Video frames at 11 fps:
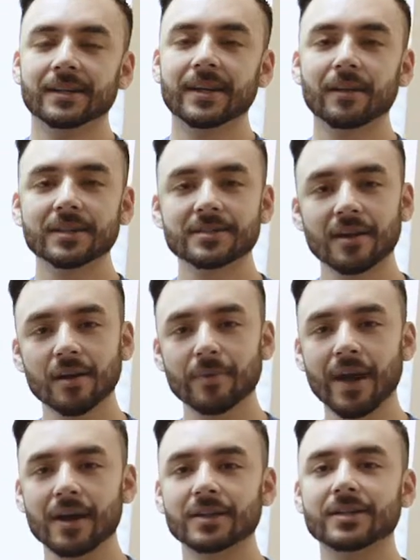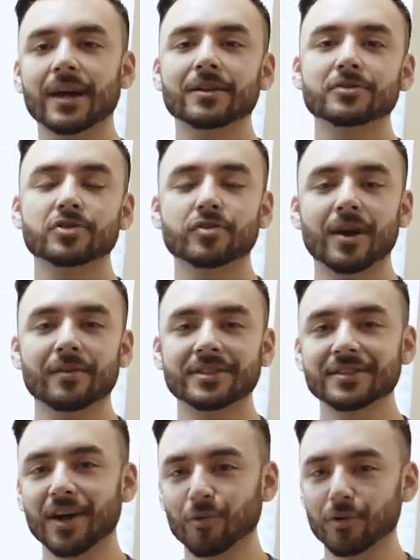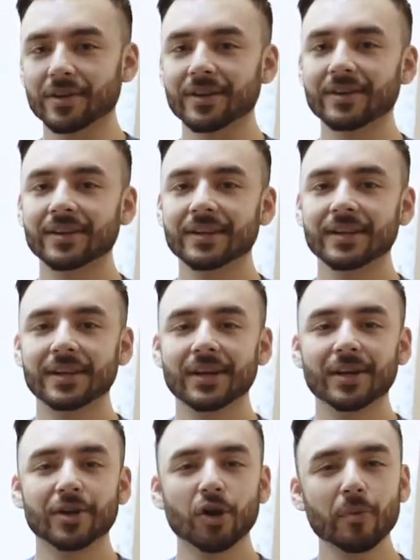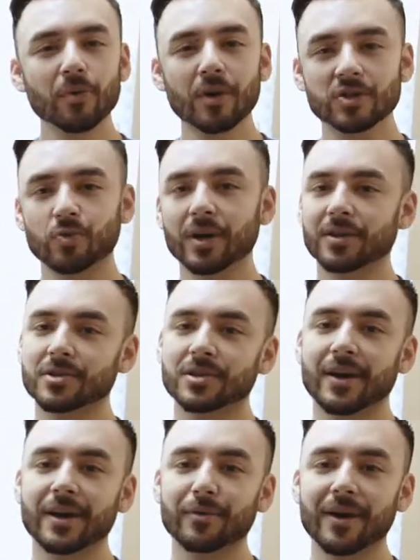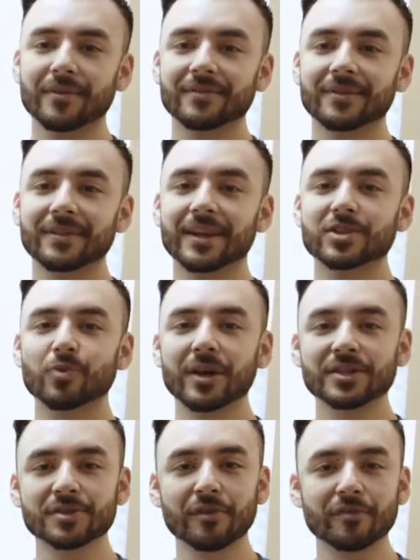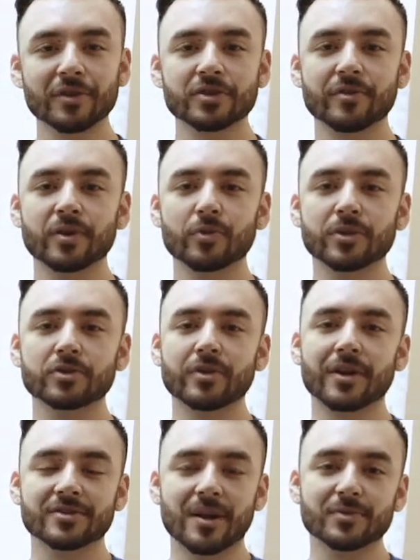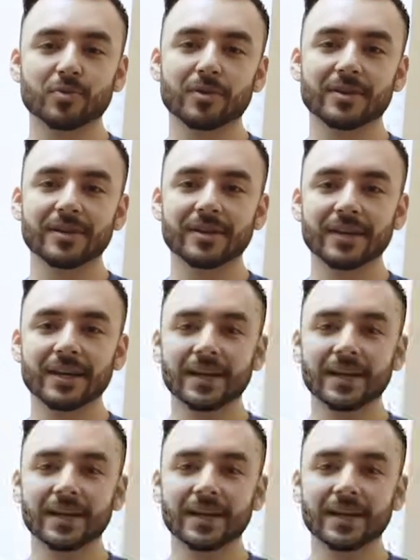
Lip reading: Now let's talk about how to diagnose a dryer that's not working. Nobody wants wet clothes lying around. That's why it's so frustrating when your dryer stops working.